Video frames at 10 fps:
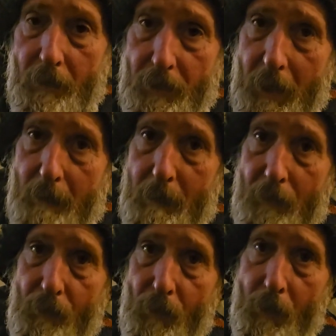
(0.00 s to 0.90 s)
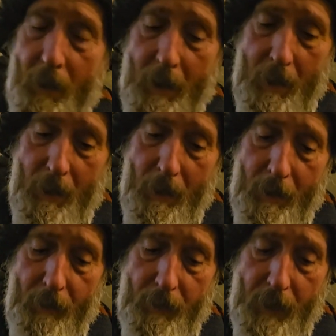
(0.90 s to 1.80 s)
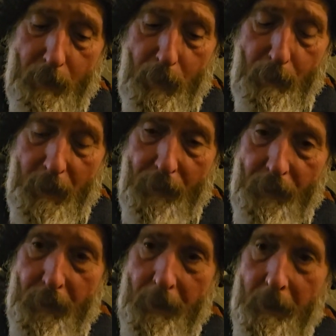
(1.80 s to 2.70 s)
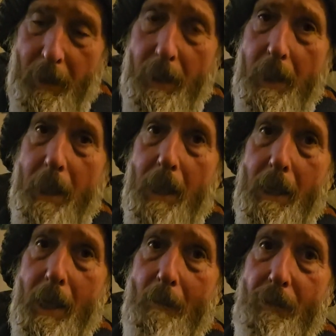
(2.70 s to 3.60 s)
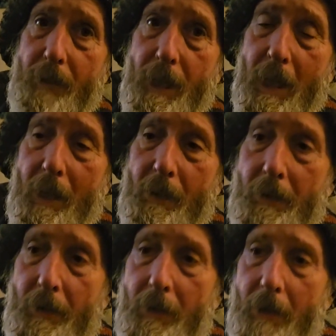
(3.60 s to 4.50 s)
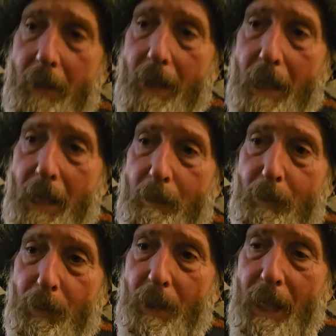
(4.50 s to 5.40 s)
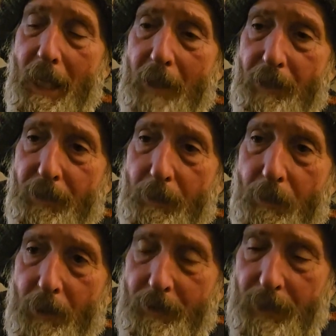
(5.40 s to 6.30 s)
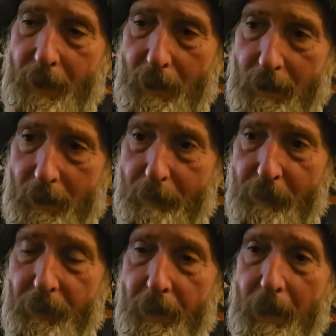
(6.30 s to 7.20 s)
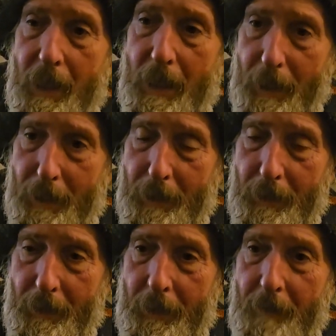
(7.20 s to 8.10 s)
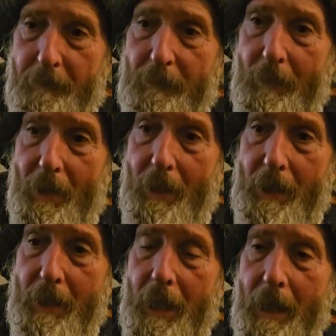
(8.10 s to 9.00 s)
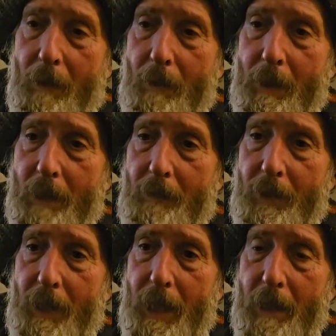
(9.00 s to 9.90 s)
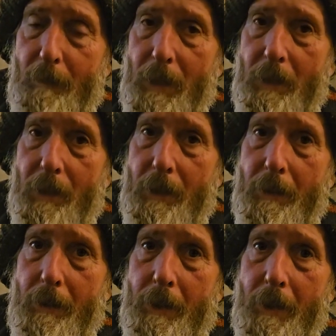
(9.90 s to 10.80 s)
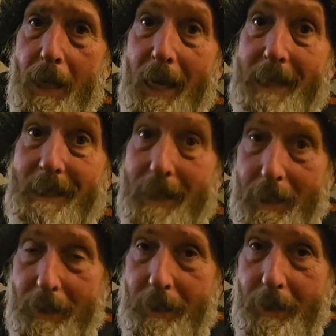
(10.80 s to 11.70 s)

saved me for and all of what they put me through comes together April 8th, or the eclipse here. And now whatever they had me do, I did.